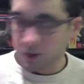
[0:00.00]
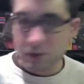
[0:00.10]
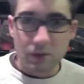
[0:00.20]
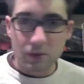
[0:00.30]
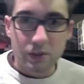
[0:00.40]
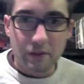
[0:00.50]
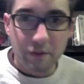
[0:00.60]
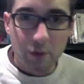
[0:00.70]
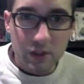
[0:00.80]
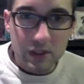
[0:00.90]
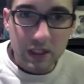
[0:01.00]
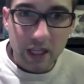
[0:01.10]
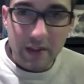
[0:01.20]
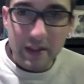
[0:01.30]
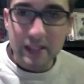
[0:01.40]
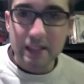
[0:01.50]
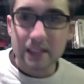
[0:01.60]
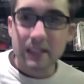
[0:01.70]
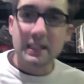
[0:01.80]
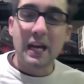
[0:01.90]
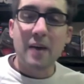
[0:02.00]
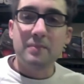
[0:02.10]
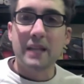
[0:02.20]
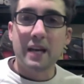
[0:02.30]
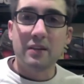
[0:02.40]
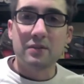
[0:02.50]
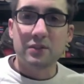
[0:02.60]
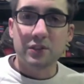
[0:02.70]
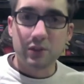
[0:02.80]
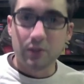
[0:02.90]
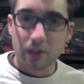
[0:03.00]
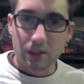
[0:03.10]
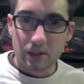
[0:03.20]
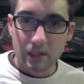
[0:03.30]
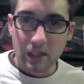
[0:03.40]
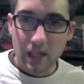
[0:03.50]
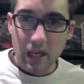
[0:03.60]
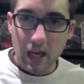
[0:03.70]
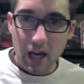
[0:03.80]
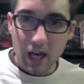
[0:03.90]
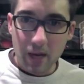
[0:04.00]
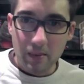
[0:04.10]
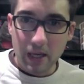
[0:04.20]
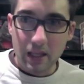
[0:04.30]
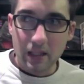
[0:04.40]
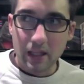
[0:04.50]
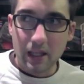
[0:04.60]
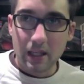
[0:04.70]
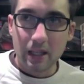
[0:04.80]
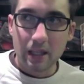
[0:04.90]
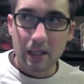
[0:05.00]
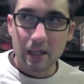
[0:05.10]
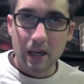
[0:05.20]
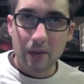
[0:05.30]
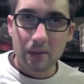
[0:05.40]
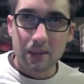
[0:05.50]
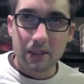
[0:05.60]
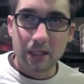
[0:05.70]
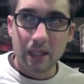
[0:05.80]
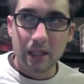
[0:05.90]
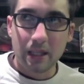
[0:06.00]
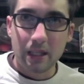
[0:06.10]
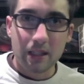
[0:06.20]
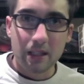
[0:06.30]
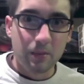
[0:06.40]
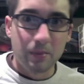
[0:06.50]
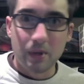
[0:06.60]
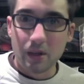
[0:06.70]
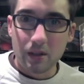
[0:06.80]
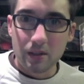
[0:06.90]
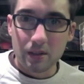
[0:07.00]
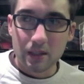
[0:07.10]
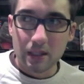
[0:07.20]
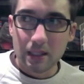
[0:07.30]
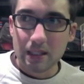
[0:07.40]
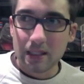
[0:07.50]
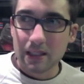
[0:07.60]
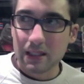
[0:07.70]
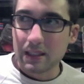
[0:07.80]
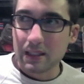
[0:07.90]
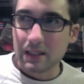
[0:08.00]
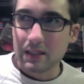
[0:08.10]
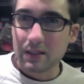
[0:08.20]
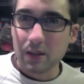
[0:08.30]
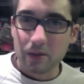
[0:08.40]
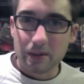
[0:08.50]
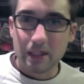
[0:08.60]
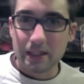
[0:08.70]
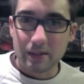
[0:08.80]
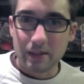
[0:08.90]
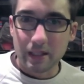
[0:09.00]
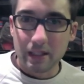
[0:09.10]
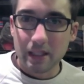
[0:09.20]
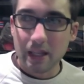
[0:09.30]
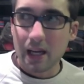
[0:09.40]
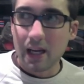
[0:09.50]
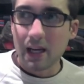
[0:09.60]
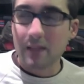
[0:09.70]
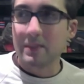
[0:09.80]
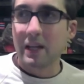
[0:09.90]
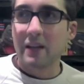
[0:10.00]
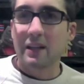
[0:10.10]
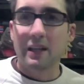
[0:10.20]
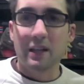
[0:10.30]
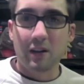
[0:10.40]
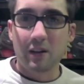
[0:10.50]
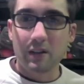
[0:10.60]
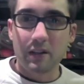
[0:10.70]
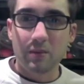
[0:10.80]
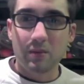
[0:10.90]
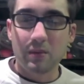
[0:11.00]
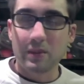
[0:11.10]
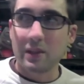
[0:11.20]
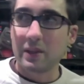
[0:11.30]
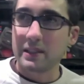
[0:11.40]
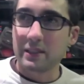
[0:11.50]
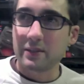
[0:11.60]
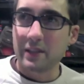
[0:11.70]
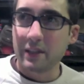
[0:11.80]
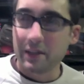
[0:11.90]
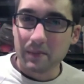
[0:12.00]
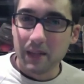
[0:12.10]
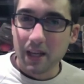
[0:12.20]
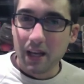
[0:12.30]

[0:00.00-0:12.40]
Soldier of Fortune. I think this is a top-down shooter. Kind of like, I want to say Cabal. No, that's not right. Kind of like Akari. No, that's not right either.